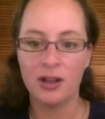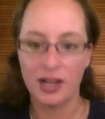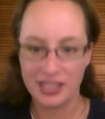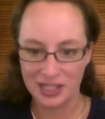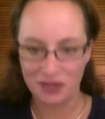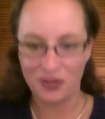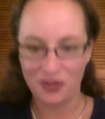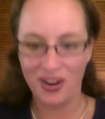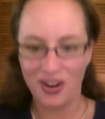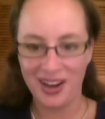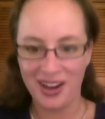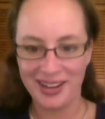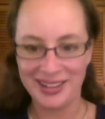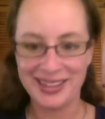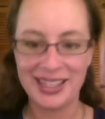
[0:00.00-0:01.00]

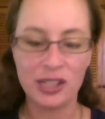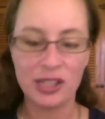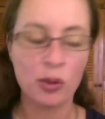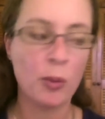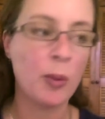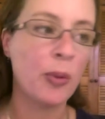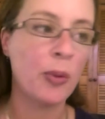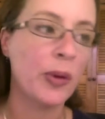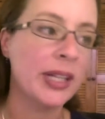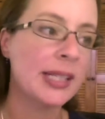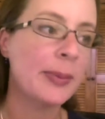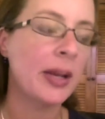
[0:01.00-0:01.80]
identifying their trauma points,